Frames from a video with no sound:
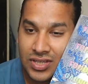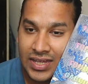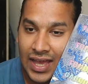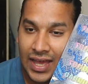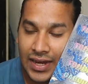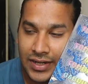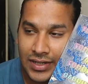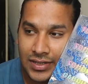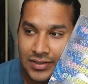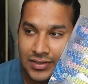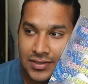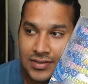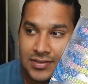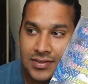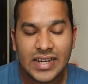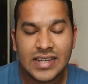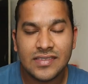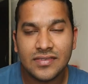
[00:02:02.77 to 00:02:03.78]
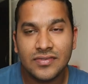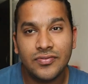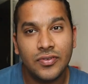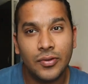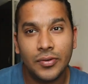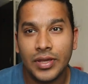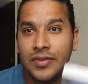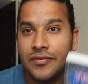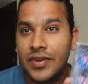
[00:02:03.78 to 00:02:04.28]
to the characters. It's
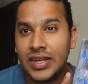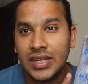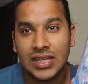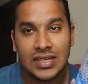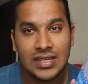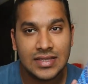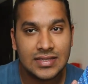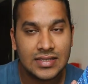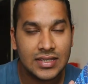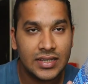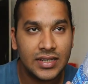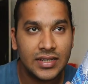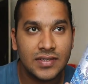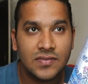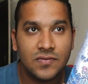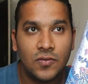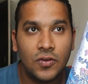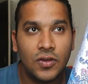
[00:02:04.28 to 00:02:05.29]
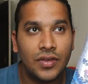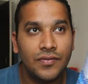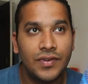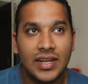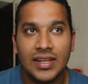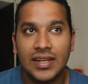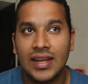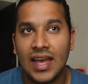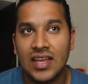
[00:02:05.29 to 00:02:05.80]
flowing very easy. It is flowing
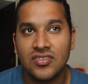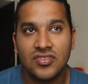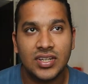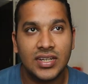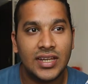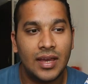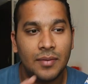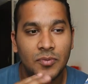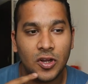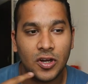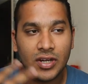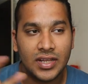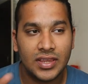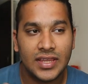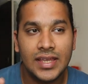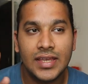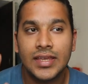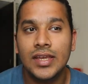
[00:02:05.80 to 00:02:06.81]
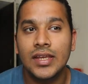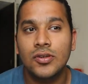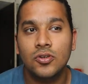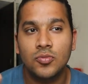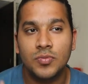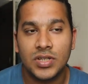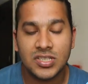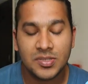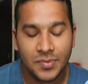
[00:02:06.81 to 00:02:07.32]
very naturally. I'm not thinking
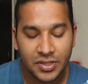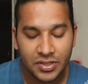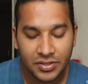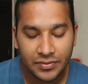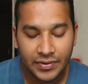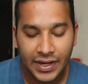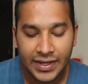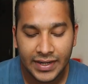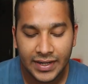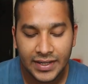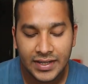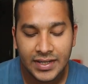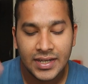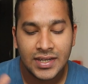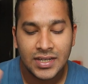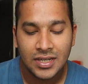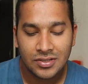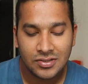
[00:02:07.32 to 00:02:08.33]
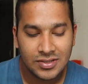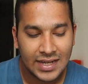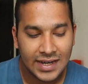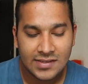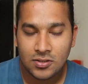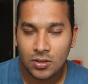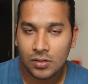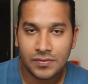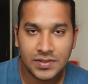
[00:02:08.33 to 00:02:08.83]
too much about the writing, so
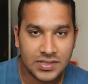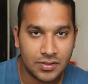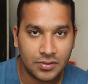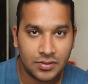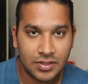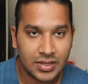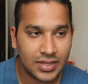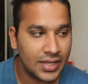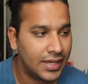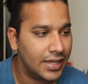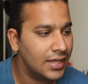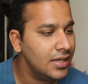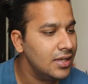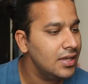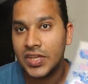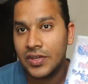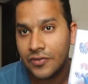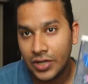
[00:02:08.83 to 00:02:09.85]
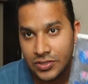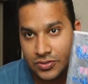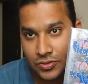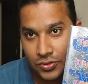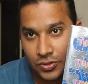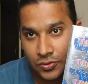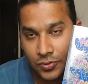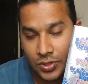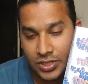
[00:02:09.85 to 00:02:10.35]
that's always a good thing. If you guys
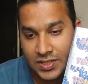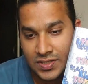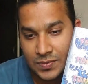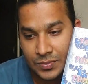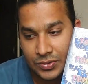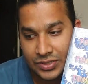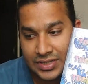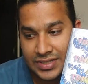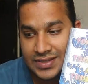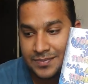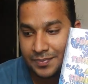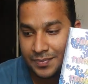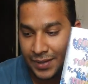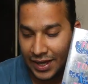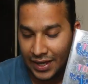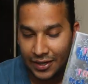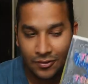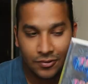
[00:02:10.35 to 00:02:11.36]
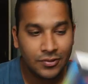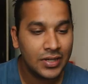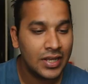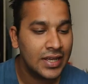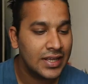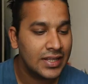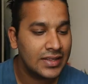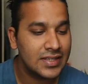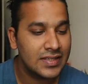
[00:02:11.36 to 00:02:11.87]
don't know what this book is about,
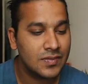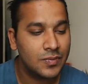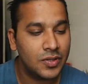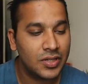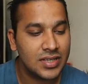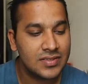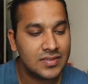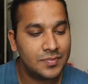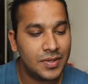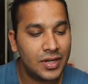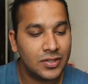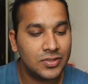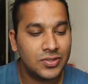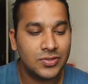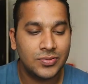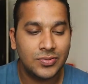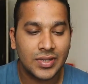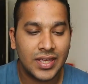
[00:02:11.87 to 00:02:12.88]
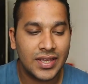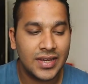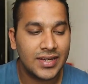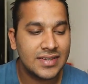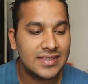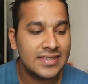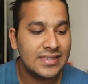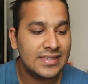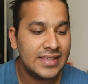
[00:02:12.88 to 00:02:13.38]
this book is about 2
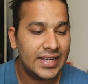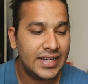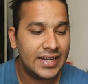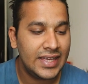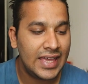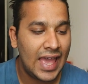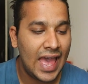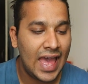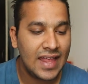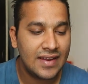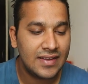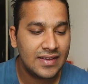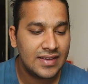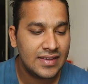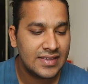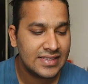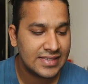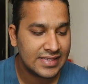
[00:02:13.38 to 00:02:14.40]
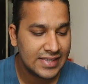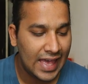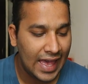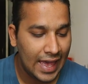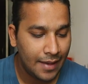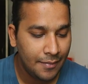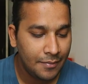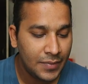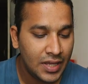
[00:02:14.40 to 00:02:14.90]
kids, Sadie and
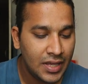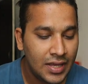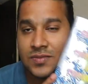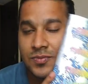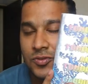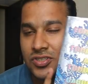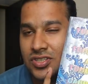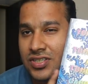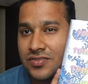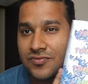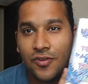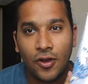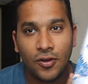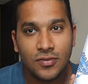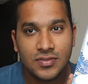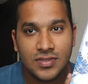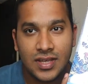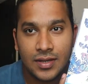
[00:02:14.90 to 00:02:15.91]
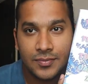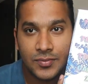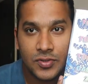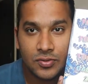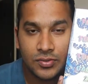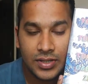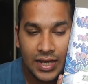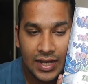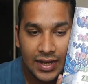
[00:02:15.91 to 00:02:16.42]
Sam. This book just follows them
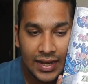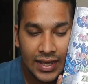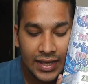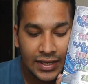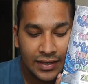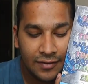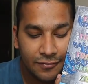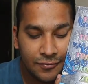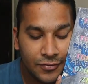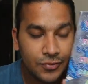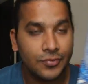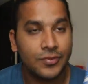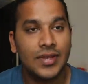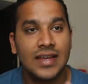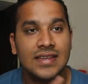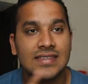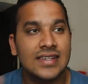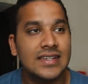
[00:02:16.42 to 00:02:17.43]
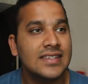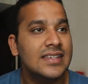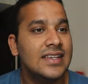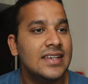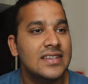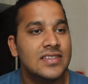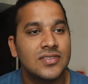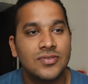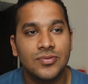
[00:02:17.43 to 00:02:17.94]
through their life, through their
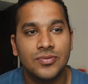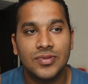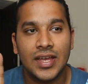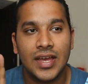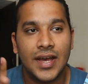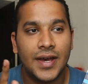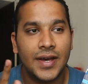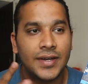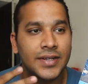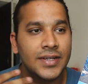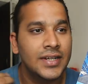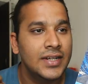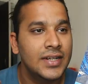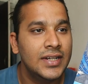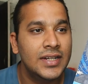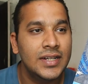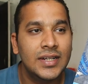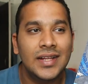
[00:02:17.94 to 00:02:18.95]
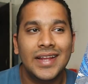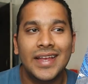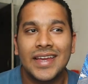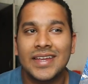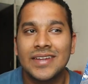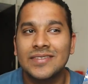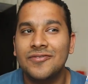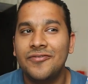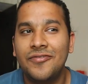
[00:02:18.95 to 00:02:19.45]
success, through their
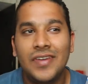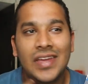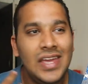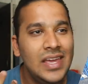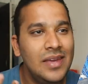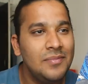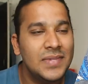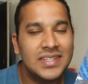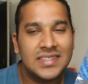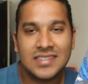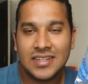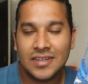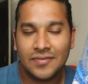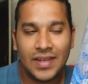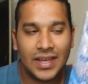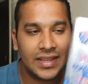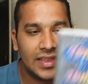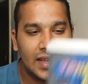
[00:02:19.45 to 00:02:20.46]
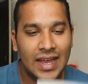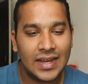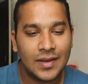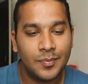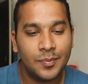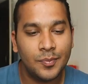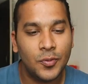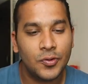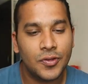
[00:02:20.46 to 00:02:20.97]
like fame and stuff like that.
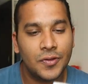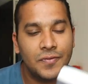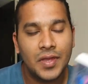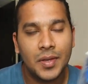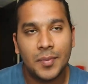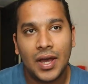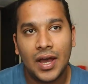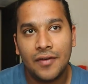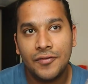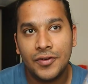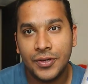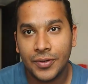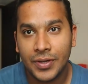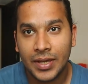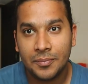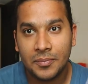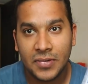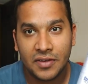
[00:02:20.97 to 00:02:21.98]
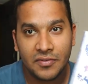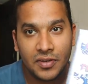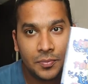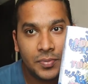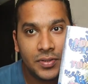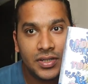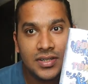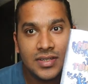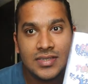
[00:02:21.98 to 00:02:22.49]
Both of them are video game
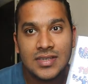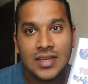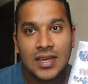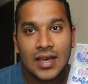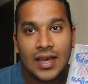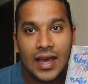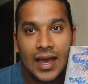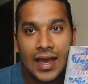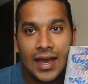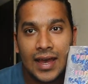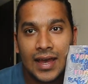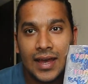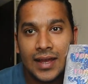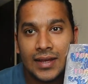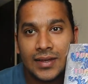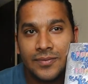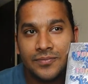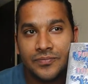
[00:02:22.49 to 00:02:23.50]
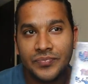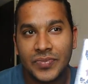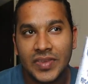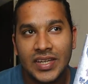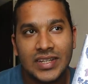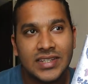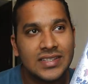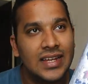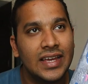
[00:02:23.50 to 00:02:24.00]
developers, and
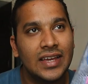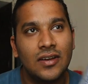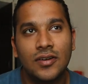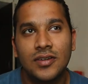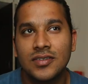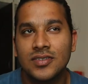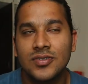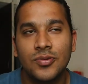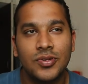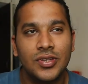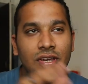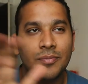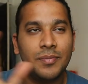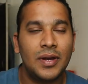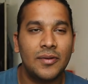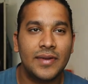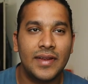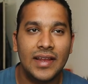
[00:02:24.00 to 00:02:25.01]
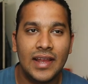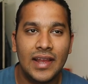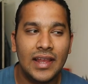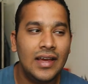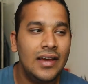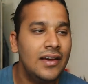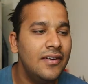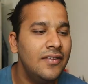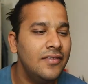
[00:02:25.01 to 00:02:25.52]
it's like a story about
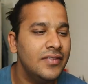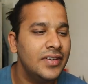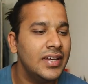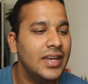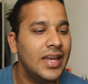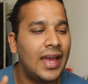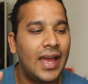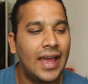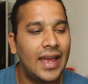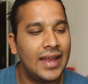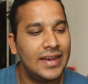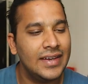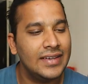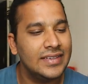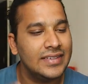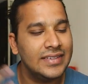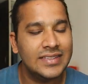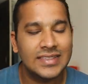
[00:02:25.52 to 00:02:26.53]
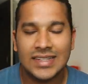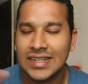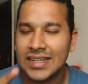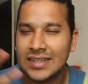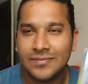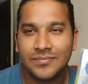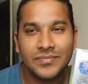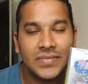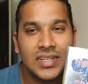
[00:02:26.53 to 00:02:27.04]
love, and
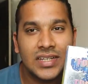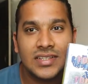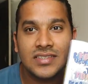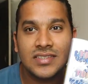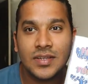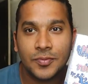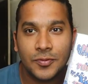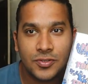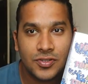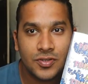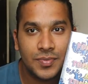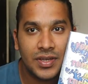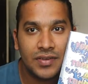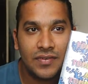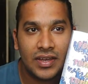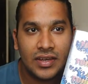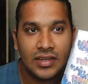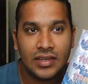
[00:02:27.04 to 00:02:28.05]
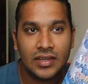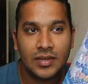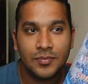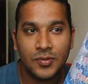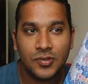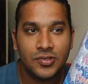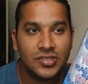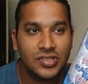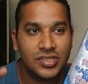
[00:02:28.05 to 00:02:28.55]
like it's supposed to be very
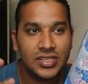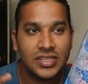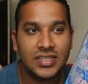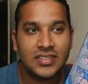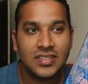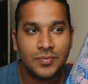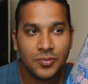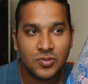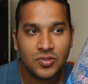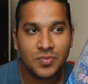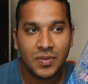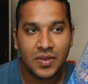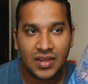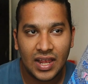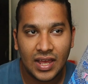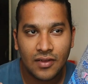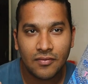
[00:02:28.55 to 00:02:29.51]
emotional. It's supposed to be